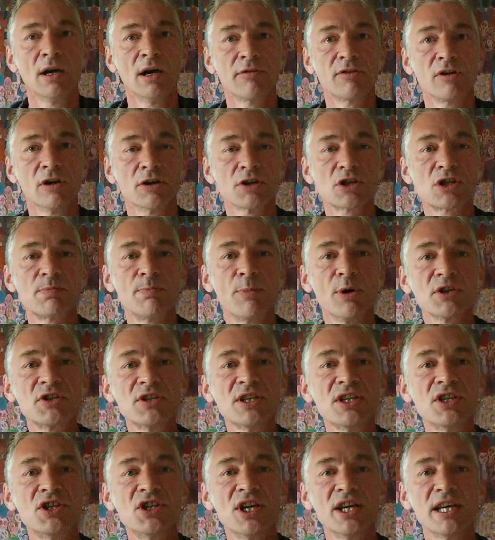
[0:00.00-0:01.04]
I've got a
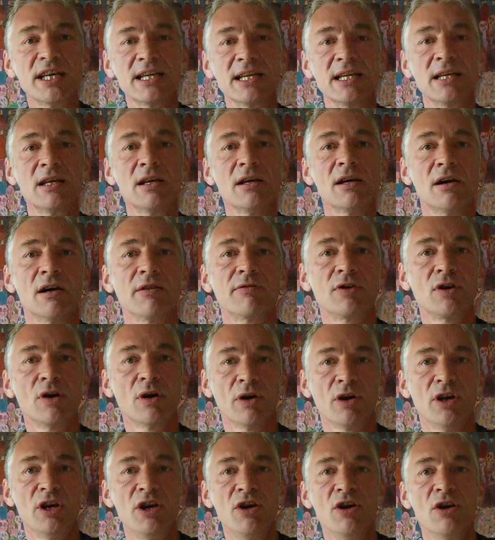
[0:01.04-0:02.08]
spotty chin. I've
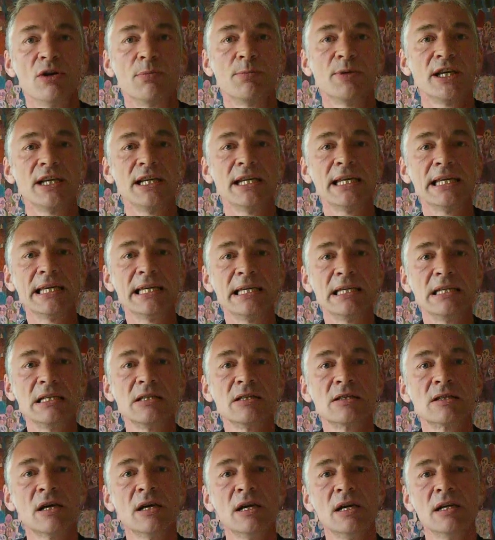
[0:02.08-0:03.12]
got knobbly
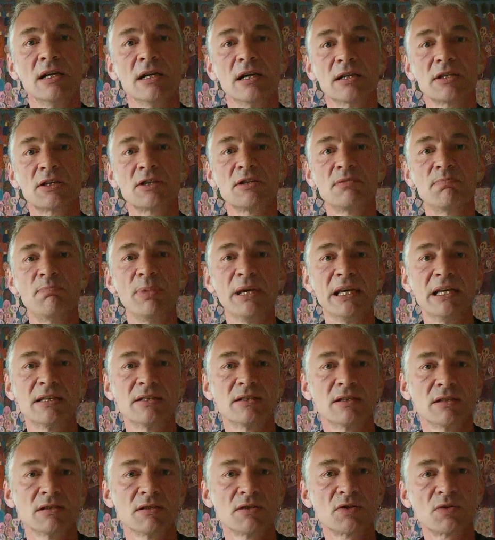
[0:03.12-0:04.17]
knees. I
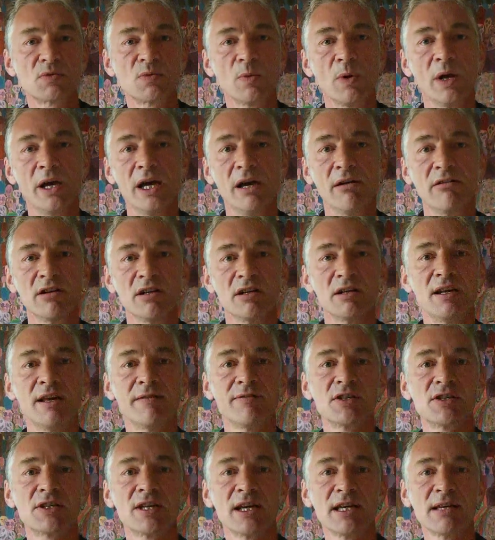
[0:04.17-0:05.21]
spit and swear and I
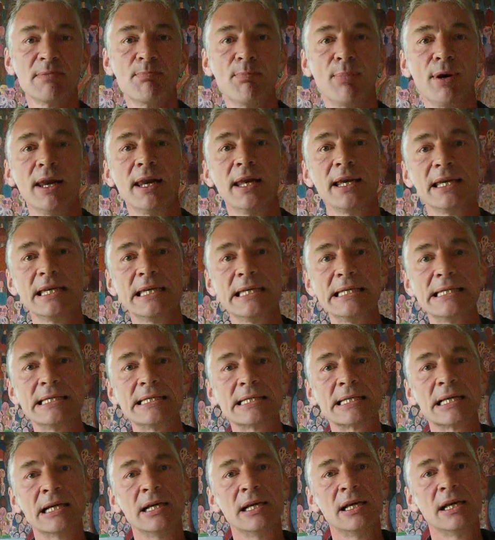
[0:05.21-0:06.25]
never say
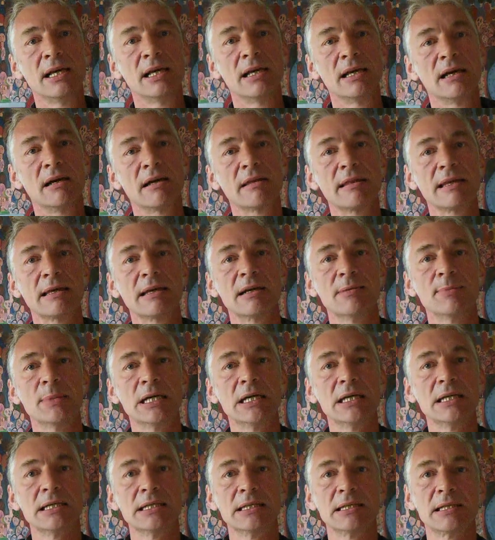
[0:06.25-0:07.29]
please. I think I'm
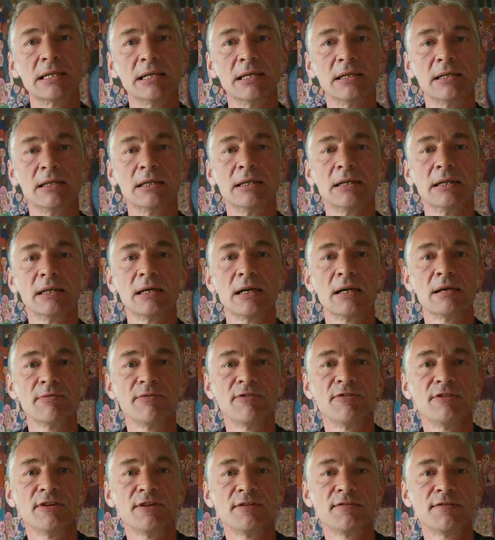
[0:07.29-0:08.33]
hard and I'm
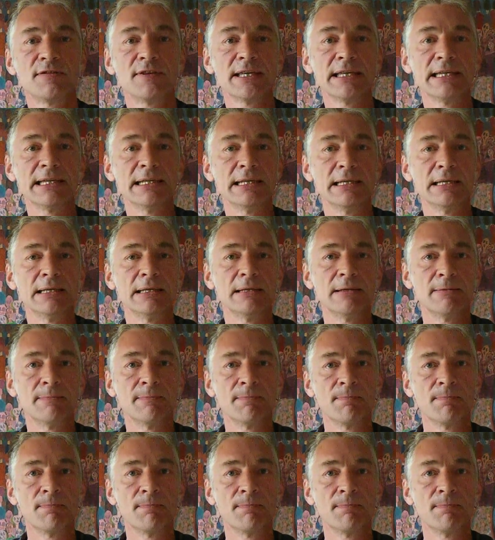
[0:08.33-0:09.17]
15.